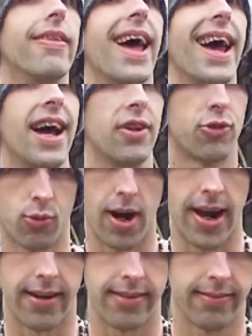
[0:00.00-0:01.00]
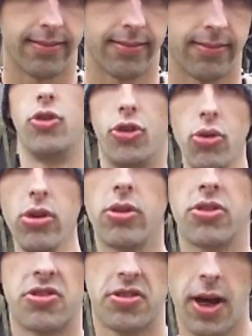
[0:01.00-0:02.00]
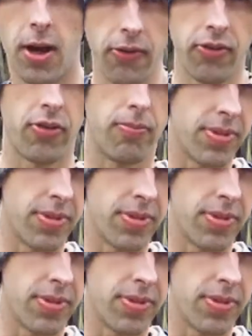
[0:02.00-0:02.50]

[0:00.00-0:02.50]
That's right. Do yourself,